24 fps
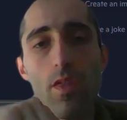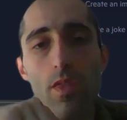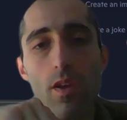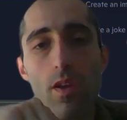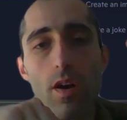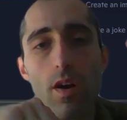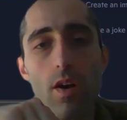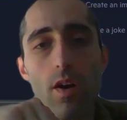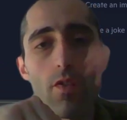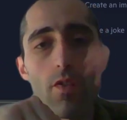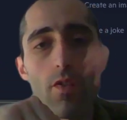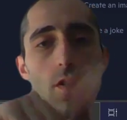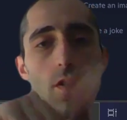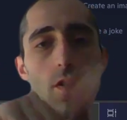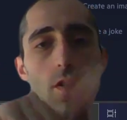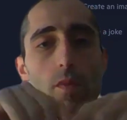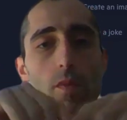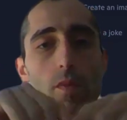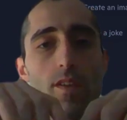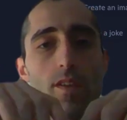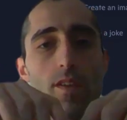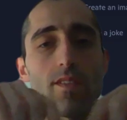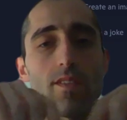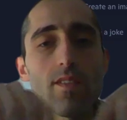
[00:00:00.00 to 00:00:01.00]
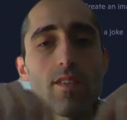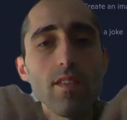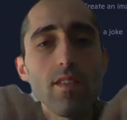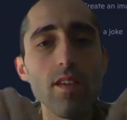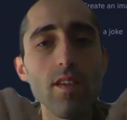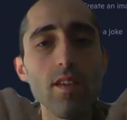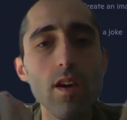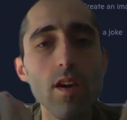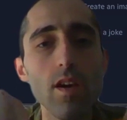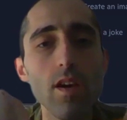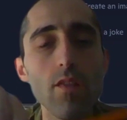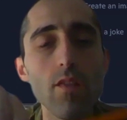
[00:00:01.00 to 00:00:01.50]
there are some that
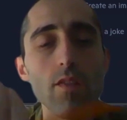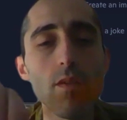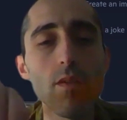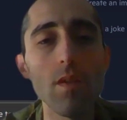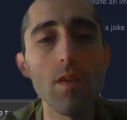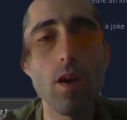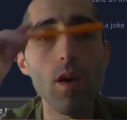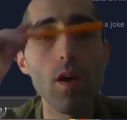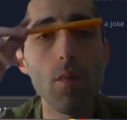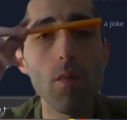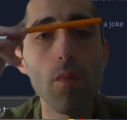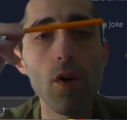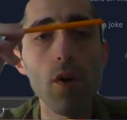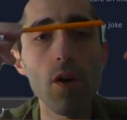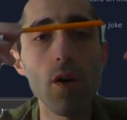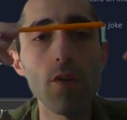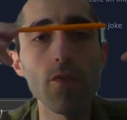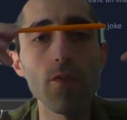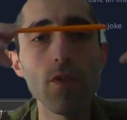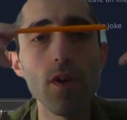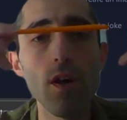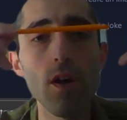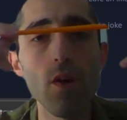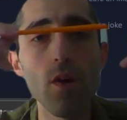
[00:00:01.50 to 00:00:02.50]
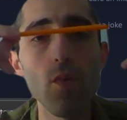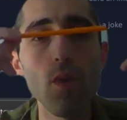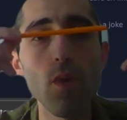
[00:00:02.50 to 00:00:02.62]
say even above